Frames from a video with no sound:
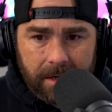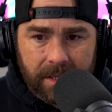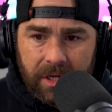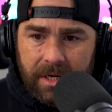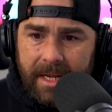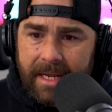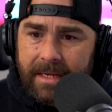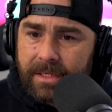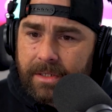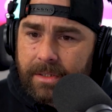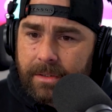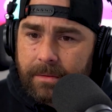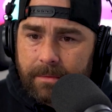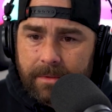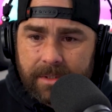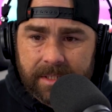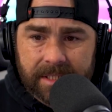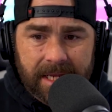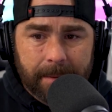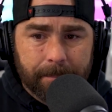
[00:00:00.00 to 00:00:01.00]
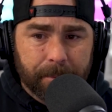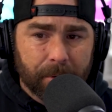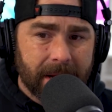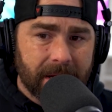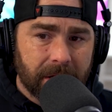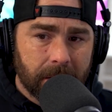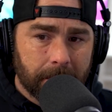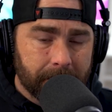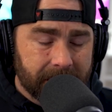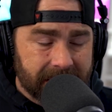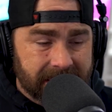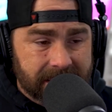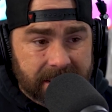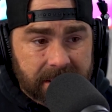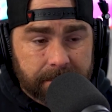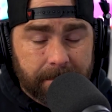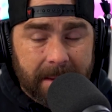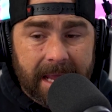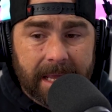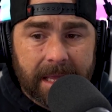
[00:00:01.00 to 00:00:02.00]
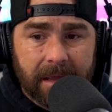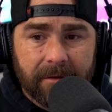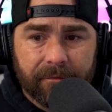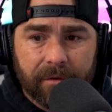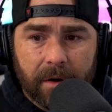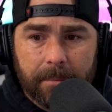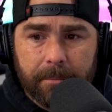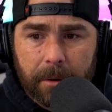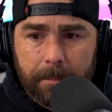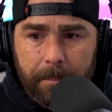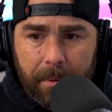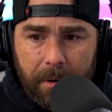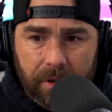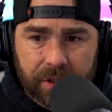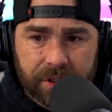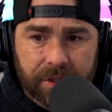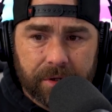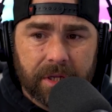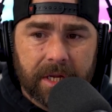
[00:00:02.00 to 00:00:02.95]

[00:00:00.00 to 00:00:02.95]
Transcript: You need to separate your business banking from your personal.